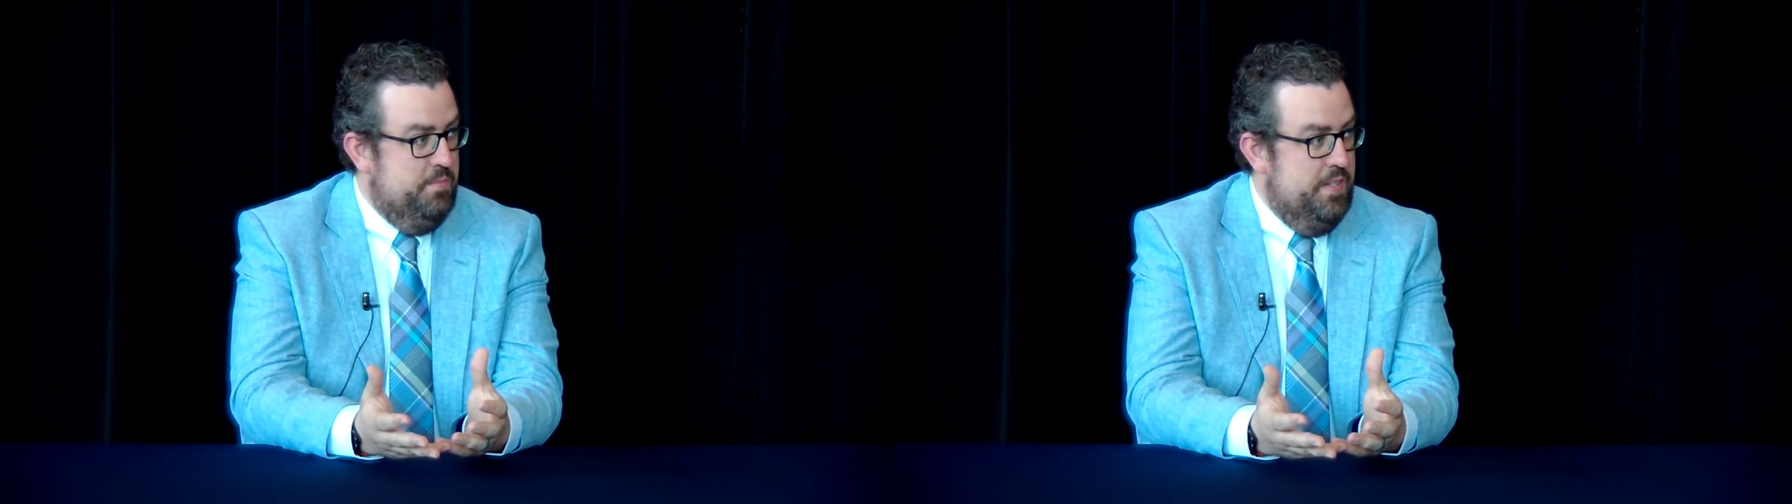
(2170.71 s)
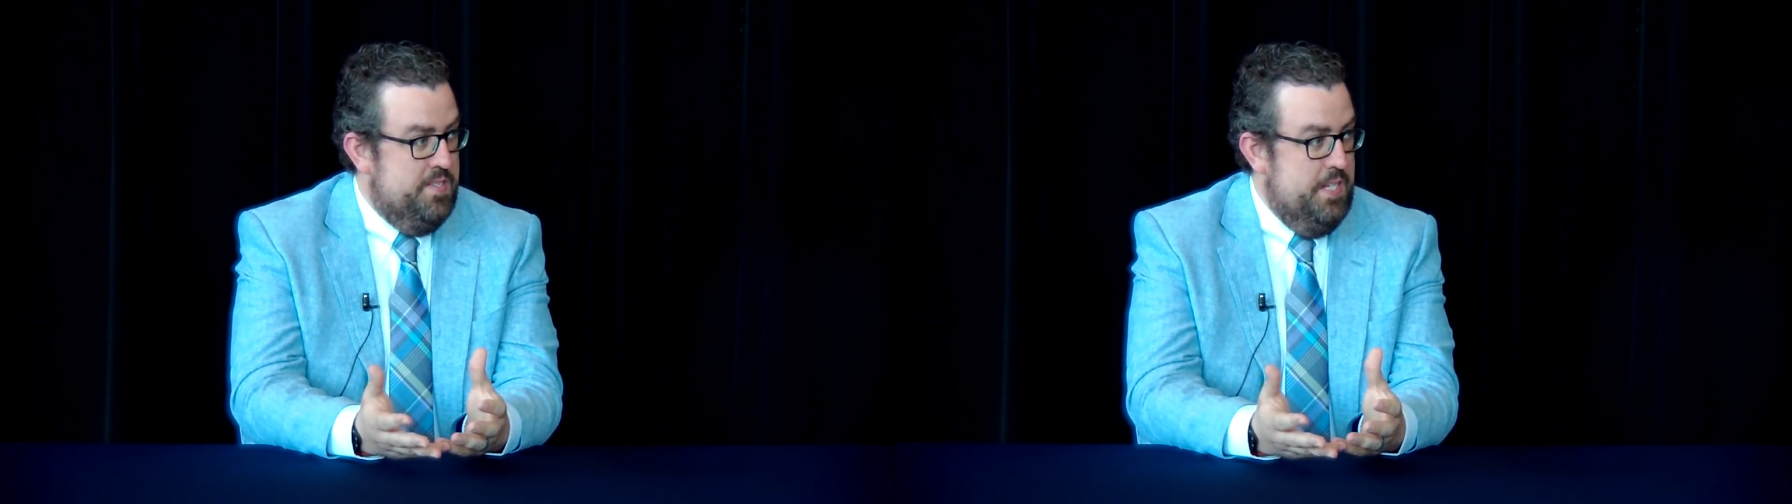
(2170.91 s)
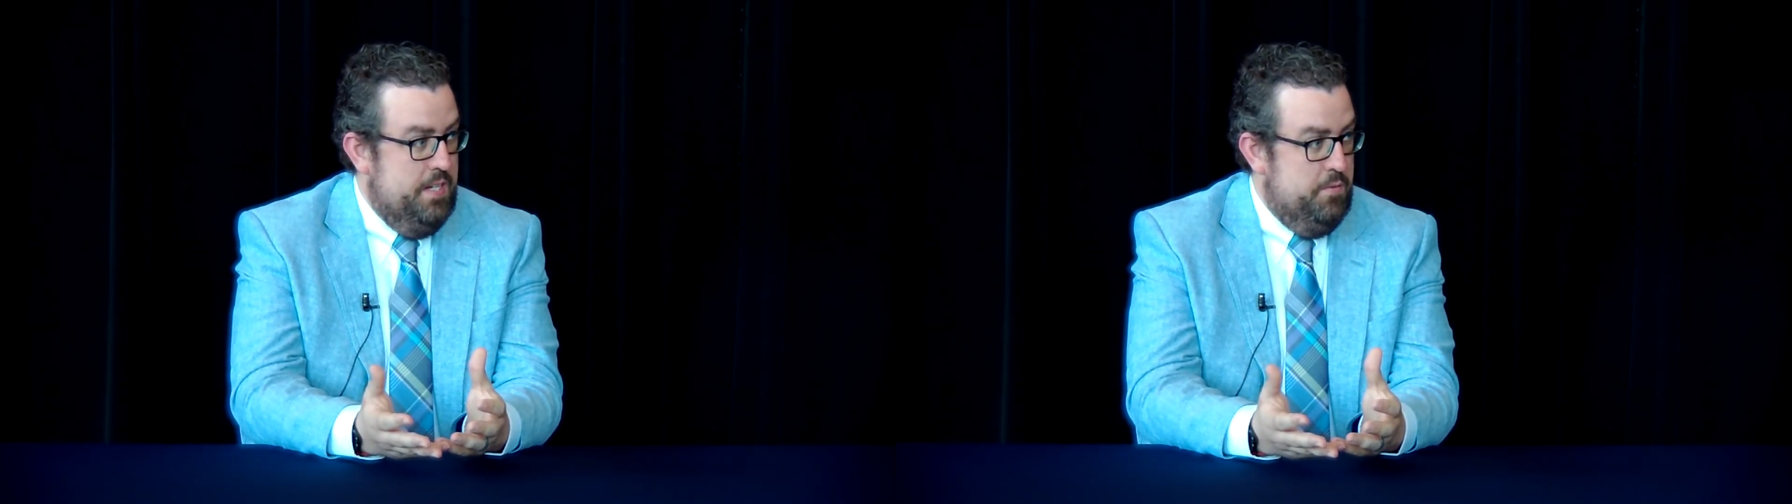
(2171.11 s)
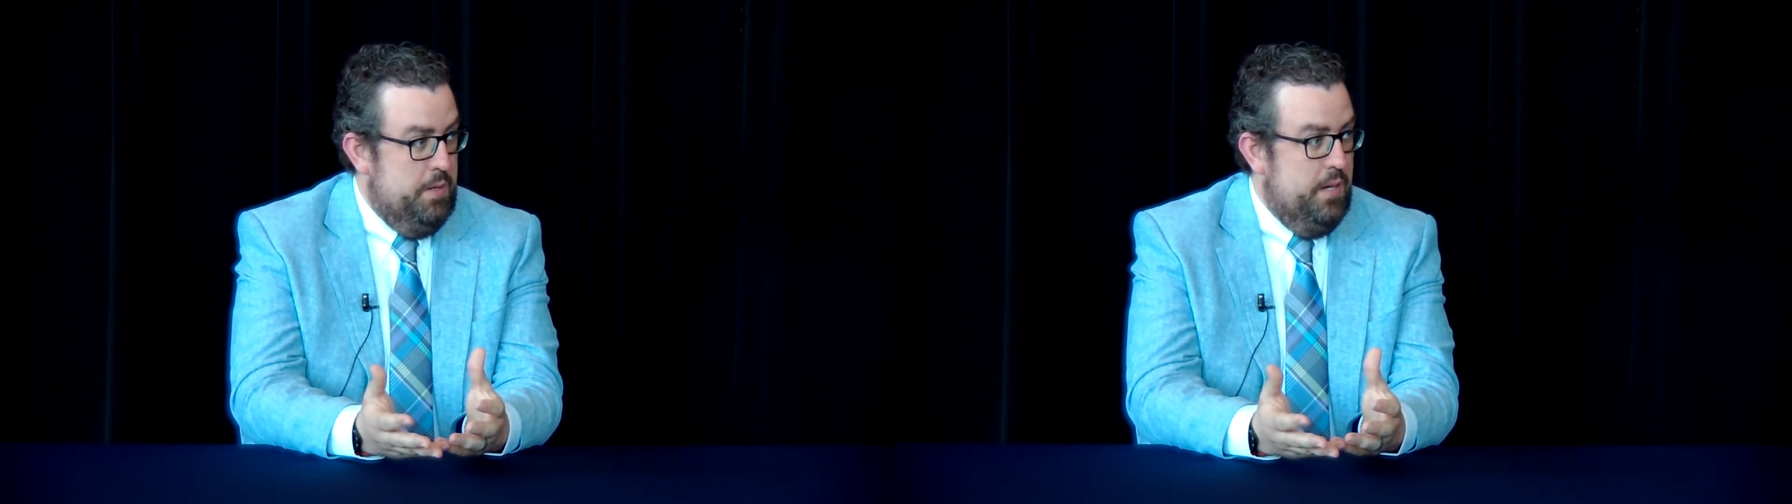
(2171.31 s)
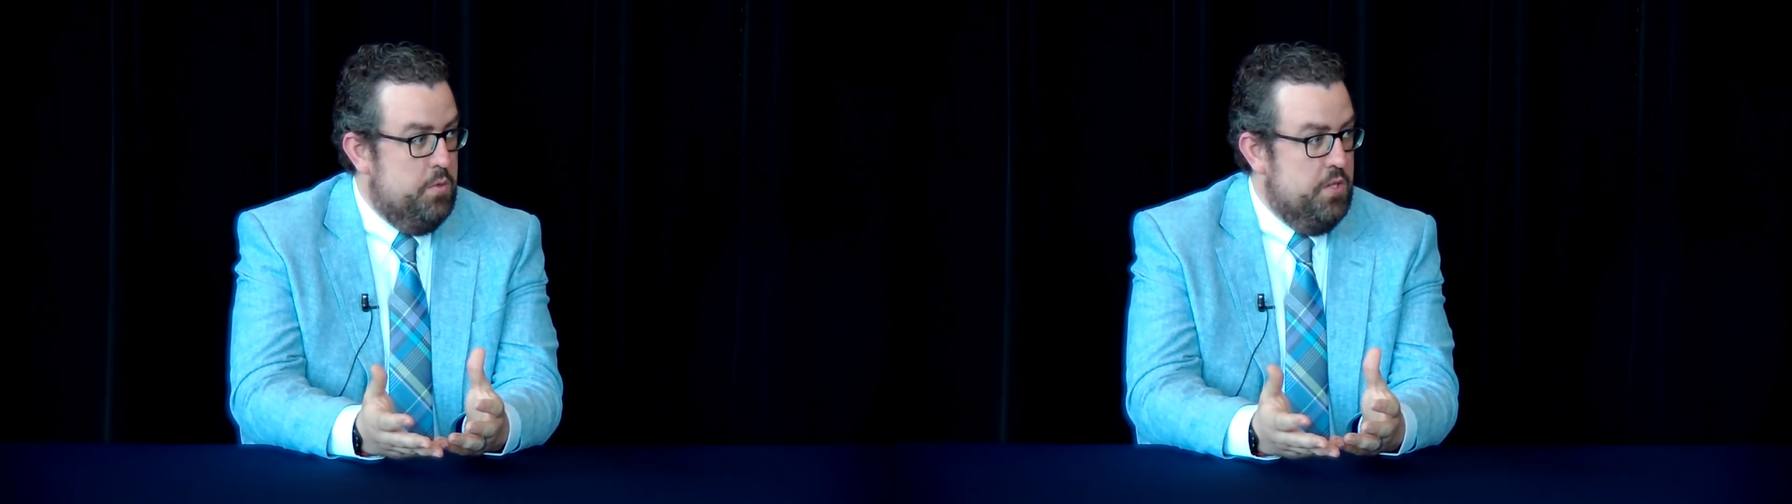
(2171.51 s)
in the state of New
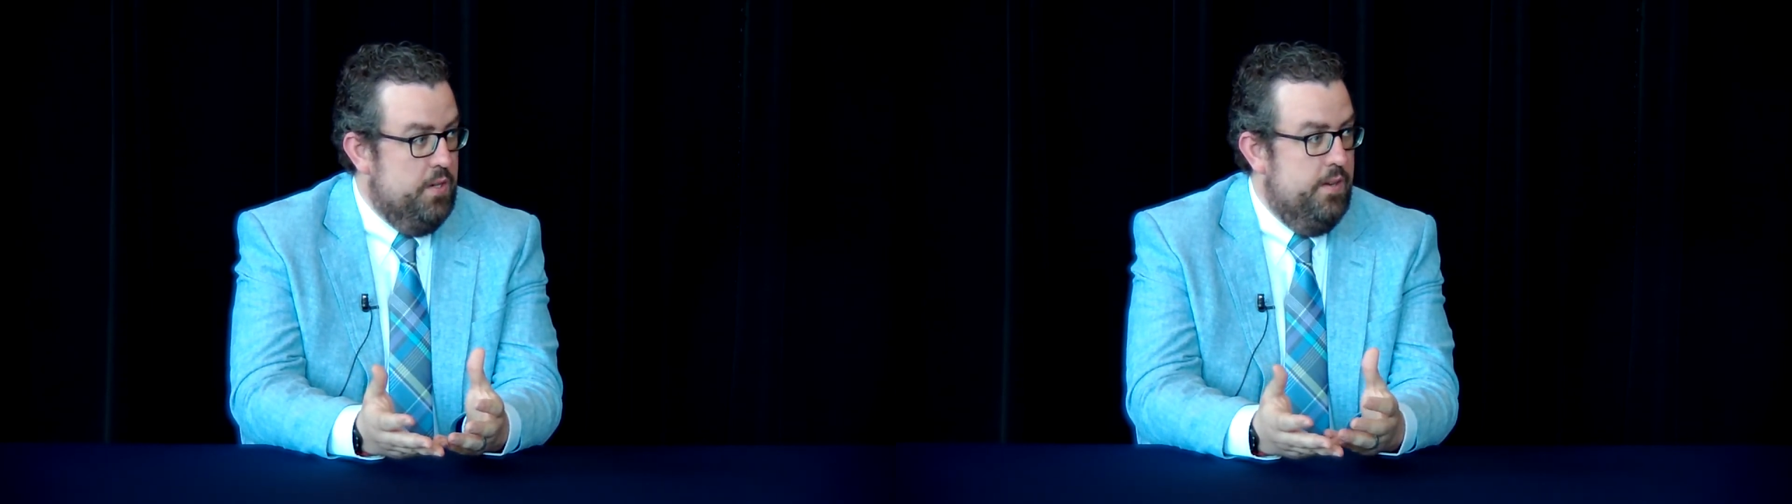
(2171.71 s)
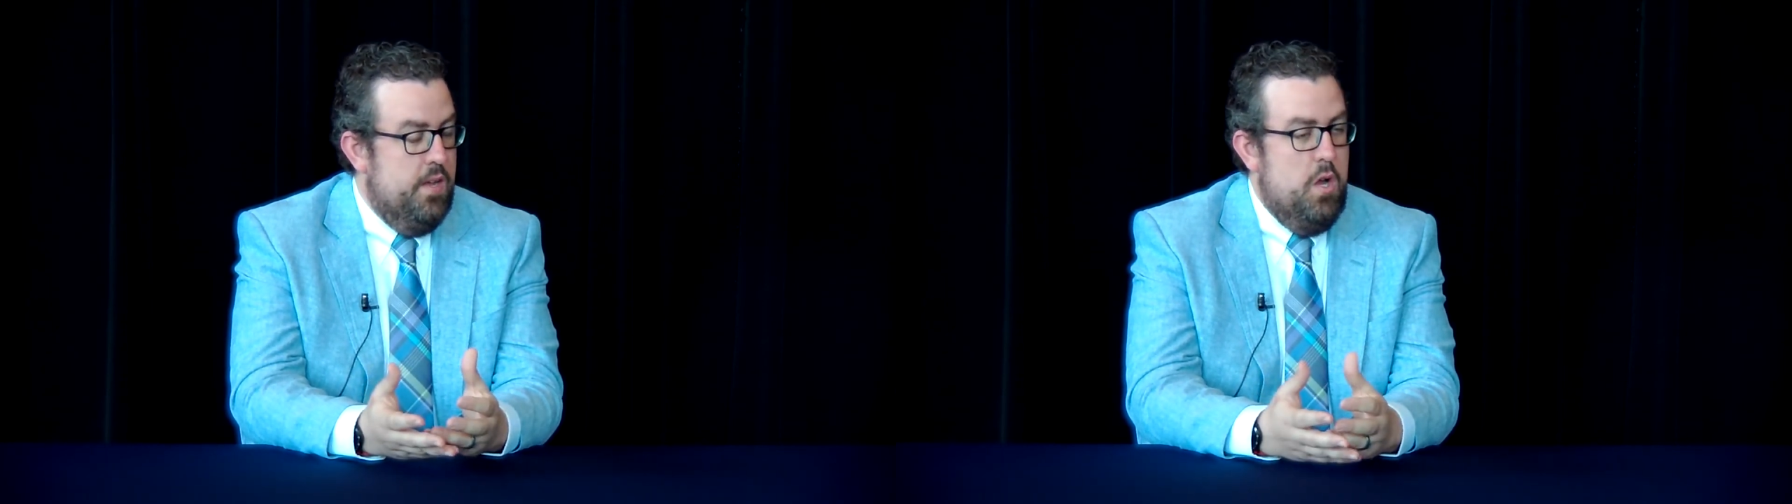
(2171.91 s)
Hampshire